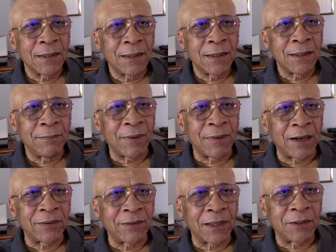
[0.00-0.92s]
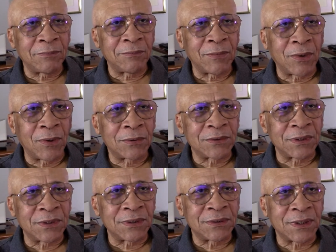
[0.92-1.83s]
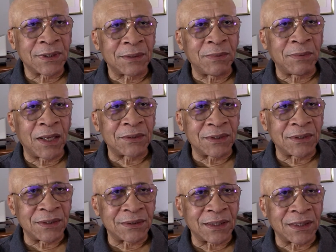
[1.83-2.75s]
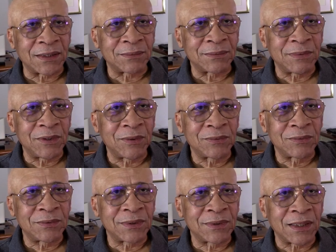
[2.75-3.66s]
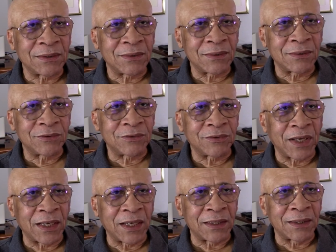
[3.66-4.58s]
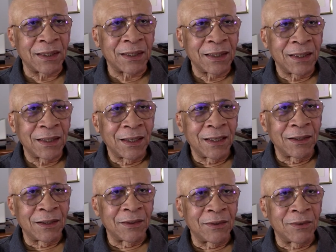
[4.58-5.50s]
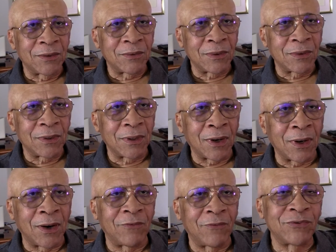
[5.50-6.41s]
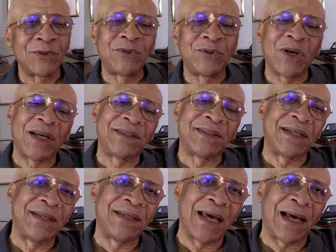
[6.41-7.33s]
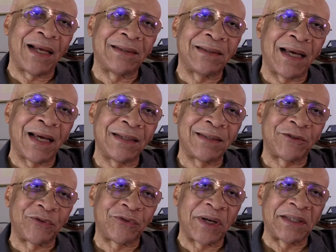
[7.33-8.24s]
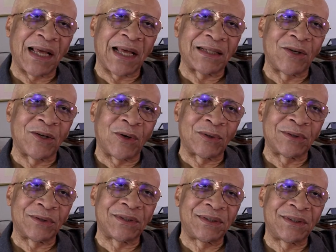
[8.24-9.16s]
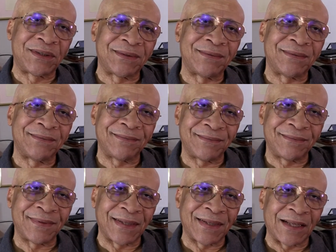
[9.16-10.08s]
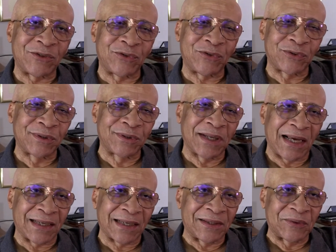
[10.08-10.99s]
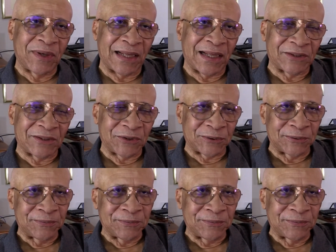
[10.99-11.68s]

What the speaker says: Marianne Blasik says, Milu, take the train. Oh, for New Jersey, yeah, there is a train that goes, that's true, yeah, I can do that too.